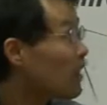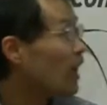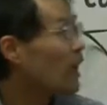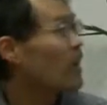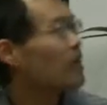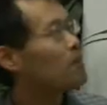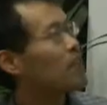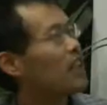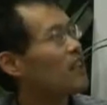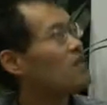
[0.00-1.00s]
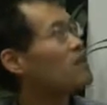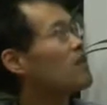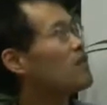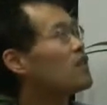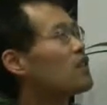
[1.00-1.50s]
But
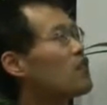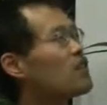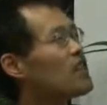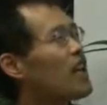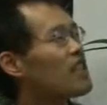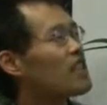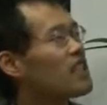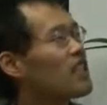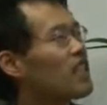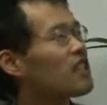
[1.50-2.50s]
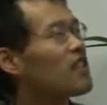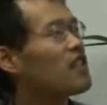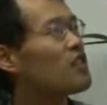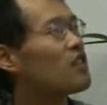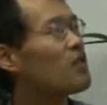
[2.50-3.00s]
if we consider the center
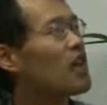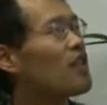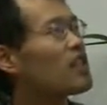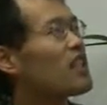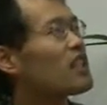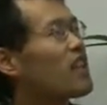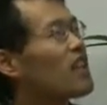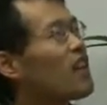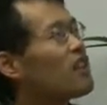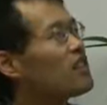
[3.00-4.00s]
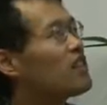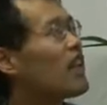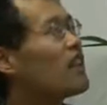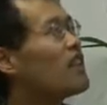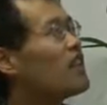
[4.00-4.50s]
station of Gaussian channels,
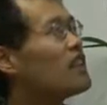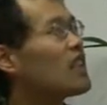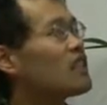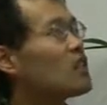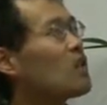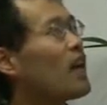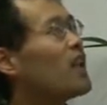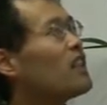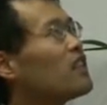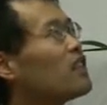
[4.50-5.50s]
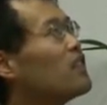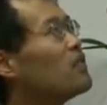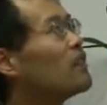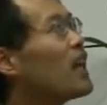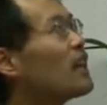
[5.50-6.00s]
then there's no way to
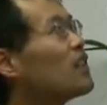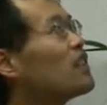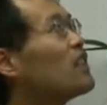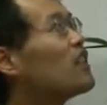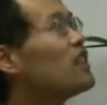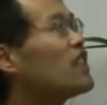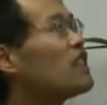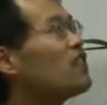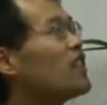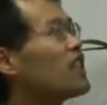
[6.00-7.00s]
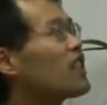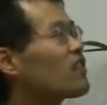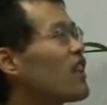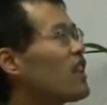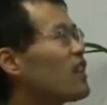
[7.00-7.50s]
break this linear
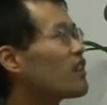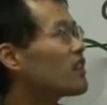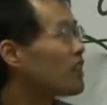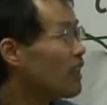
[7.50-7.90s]
scaling.